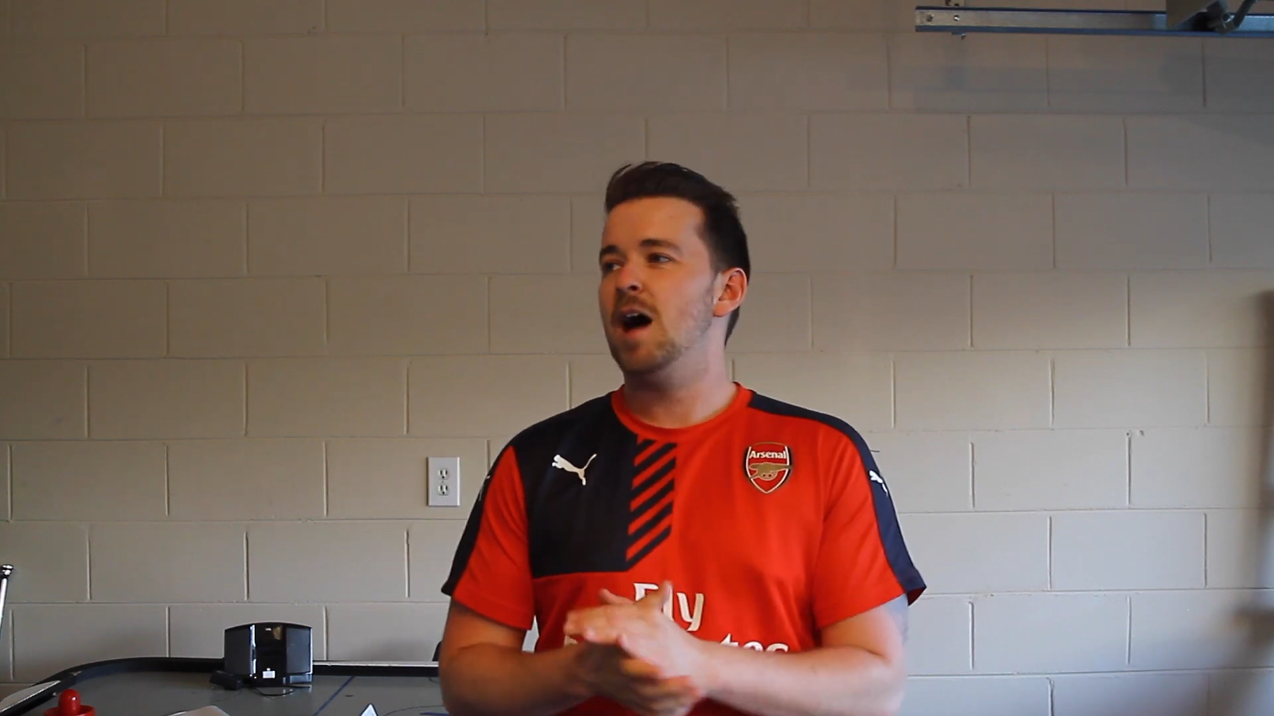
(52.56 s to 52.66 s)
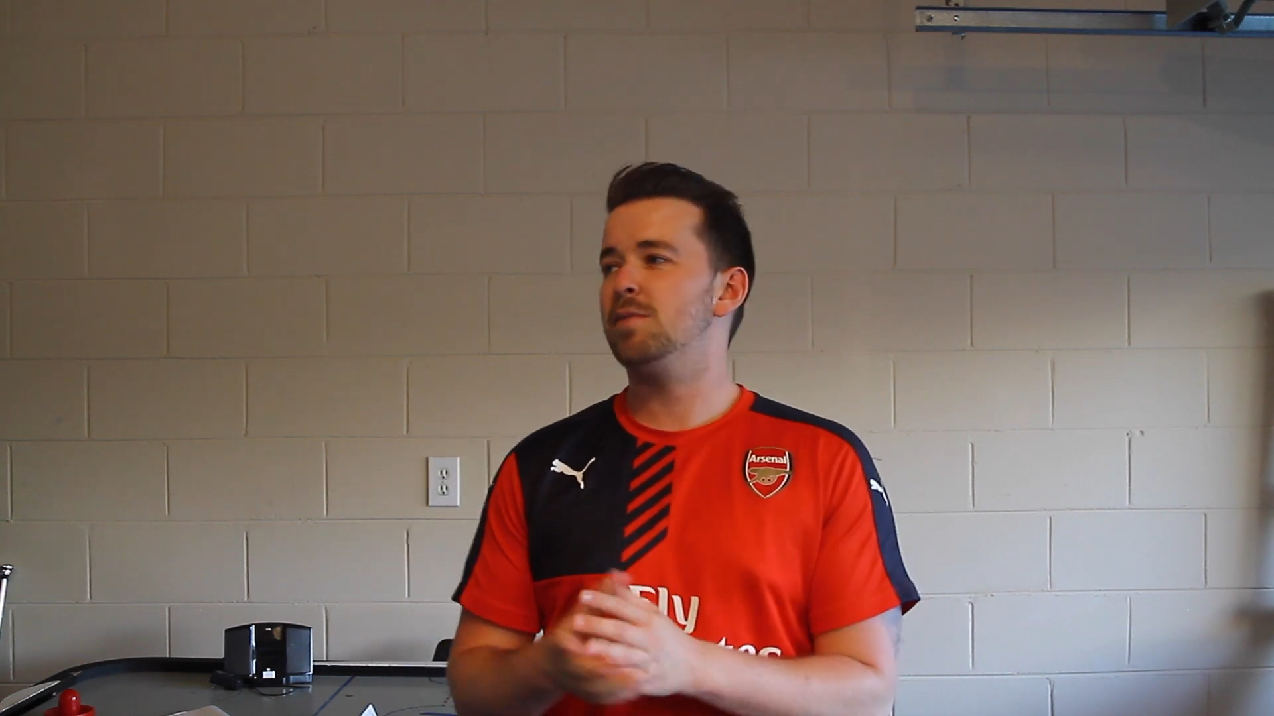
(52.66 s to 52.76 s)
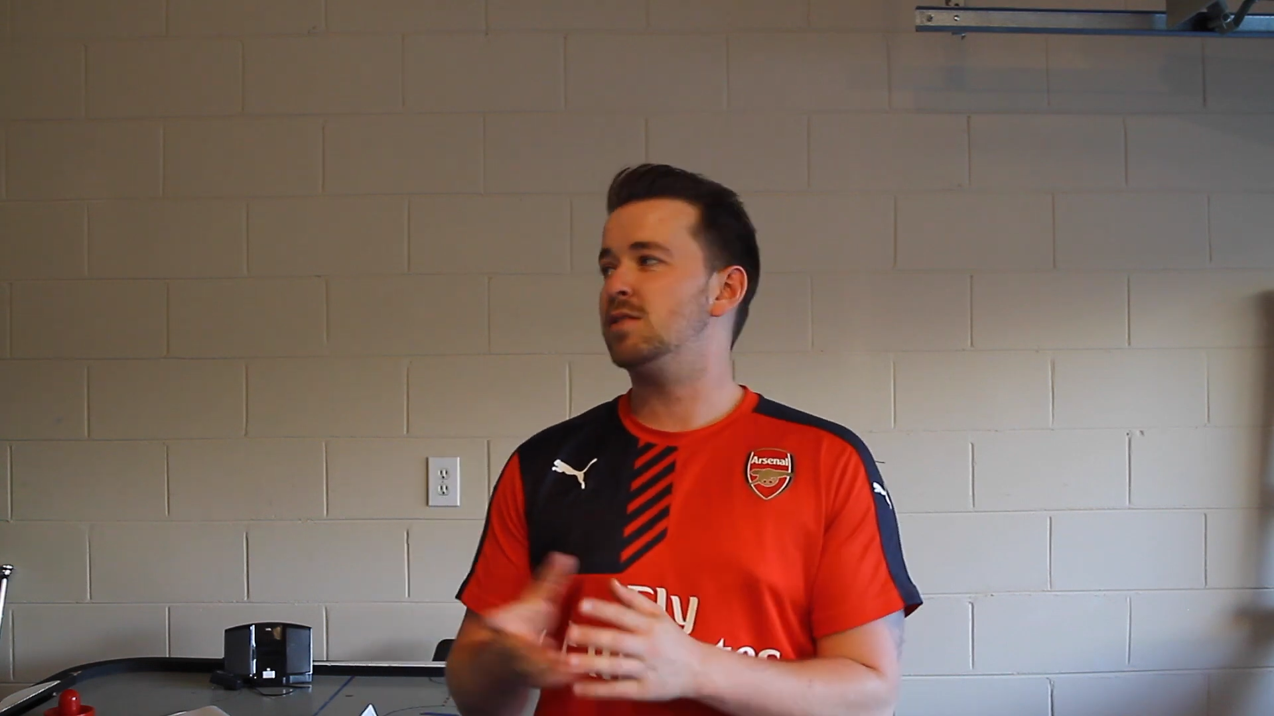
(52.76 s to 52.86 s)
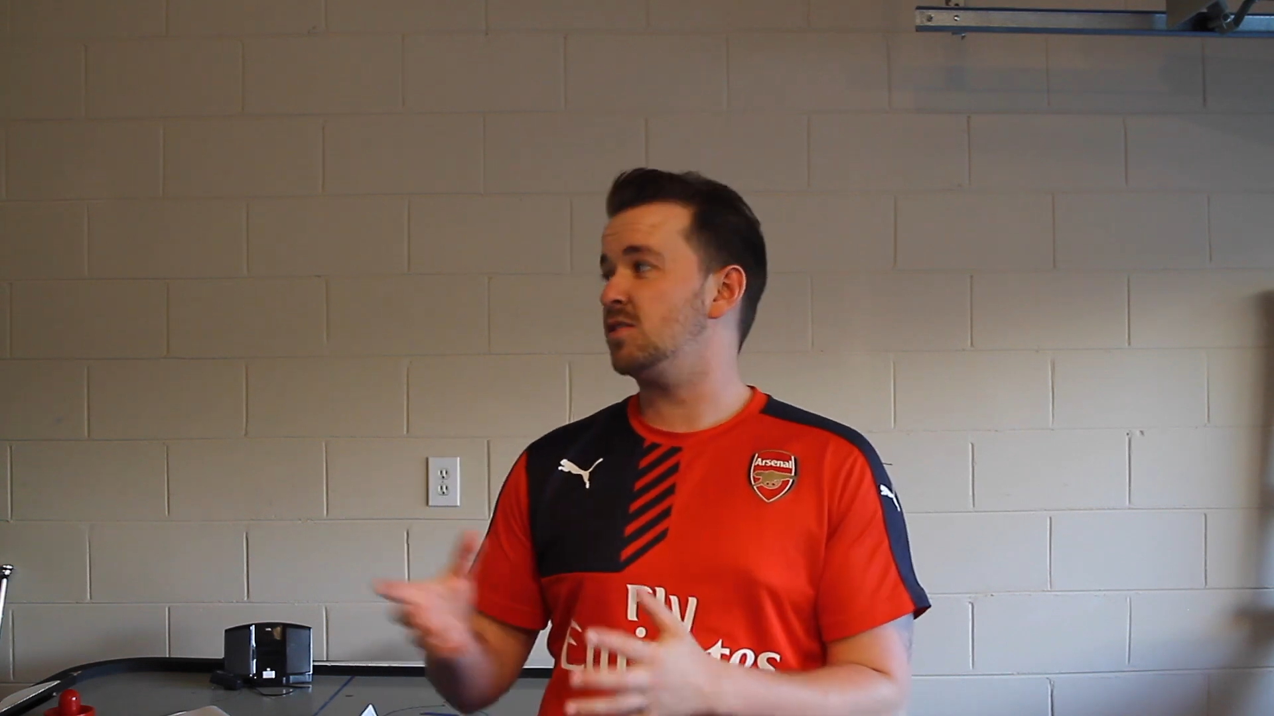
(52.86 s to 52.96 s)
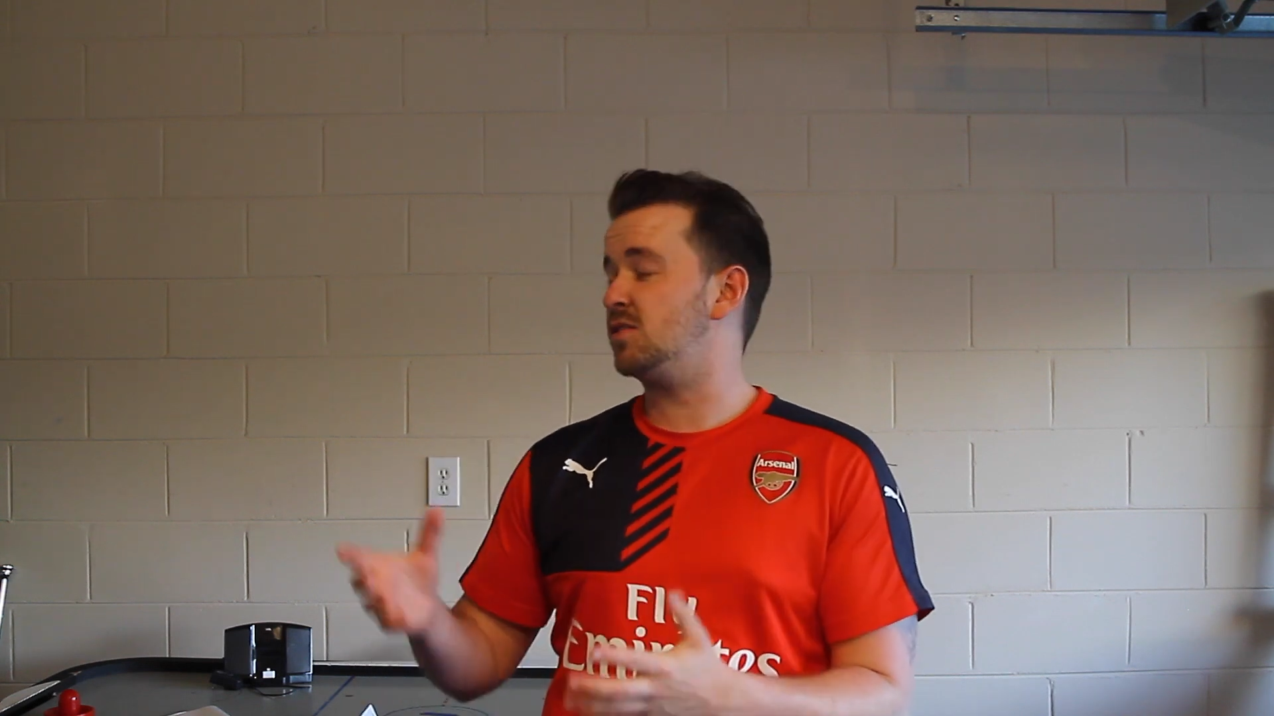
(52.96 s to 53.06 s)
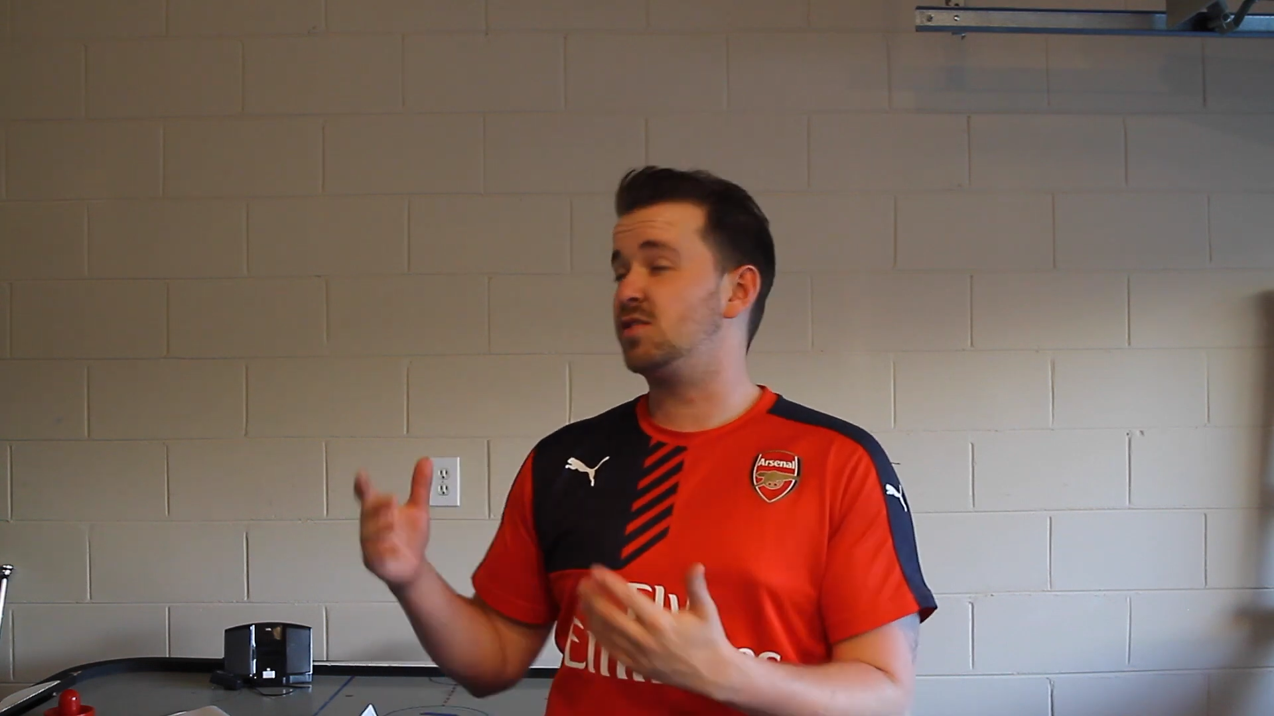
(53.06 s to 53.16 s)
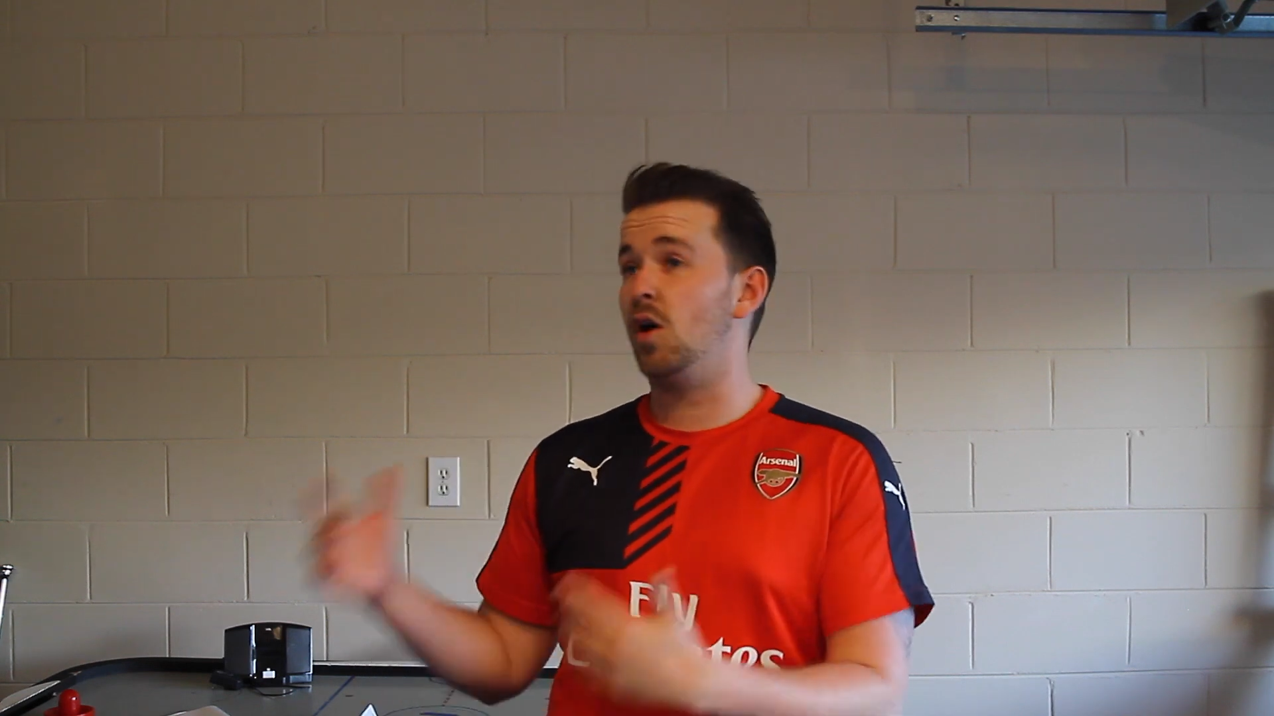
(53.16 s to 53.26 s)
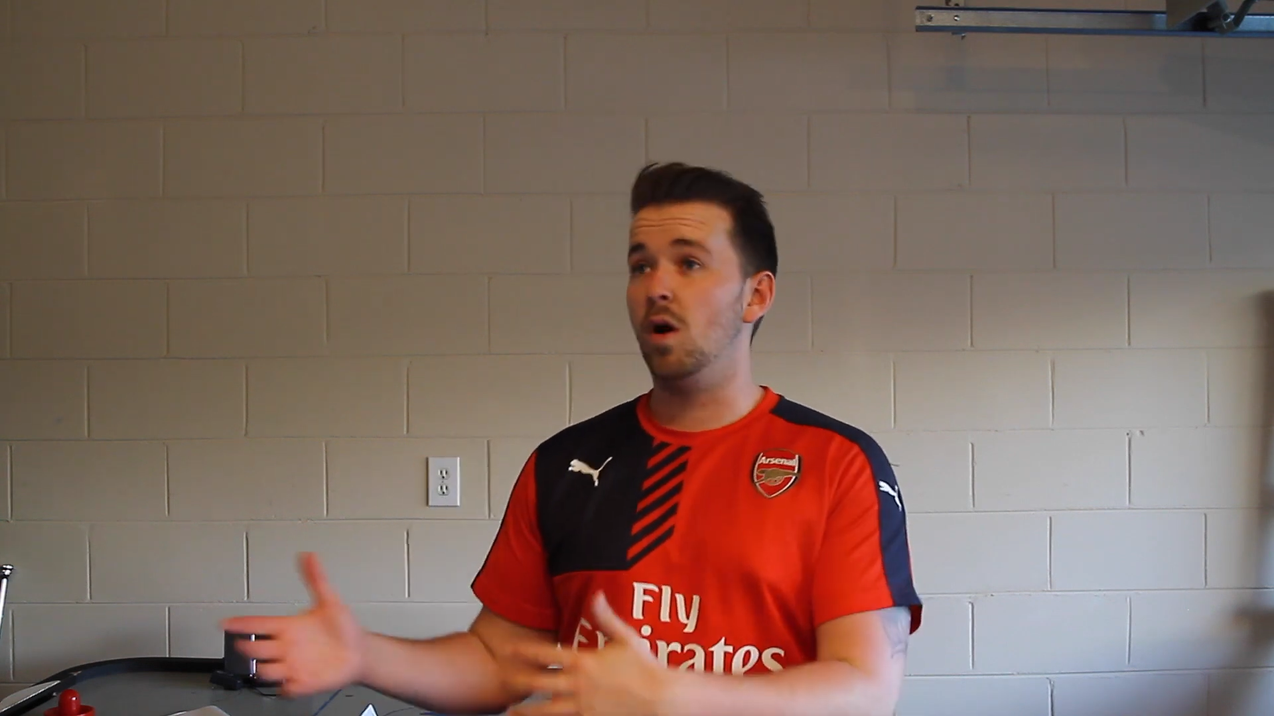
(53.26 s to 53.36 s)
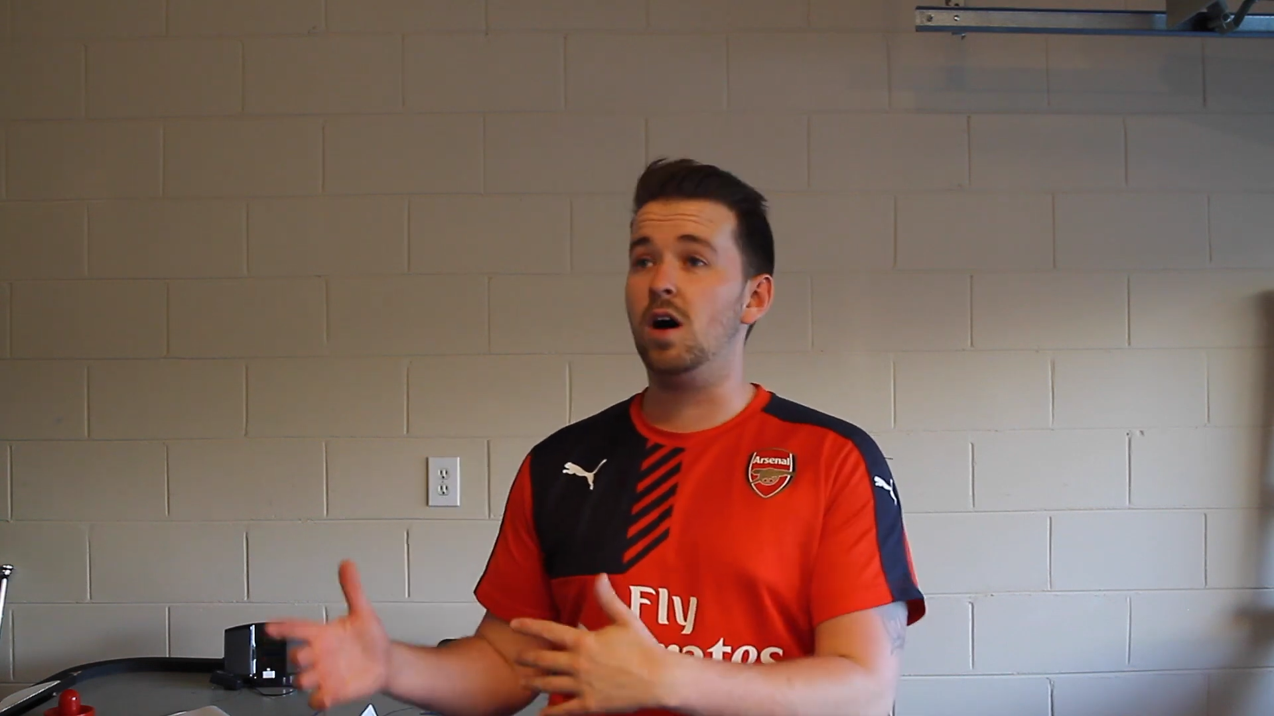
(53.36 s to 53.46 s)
and because it's so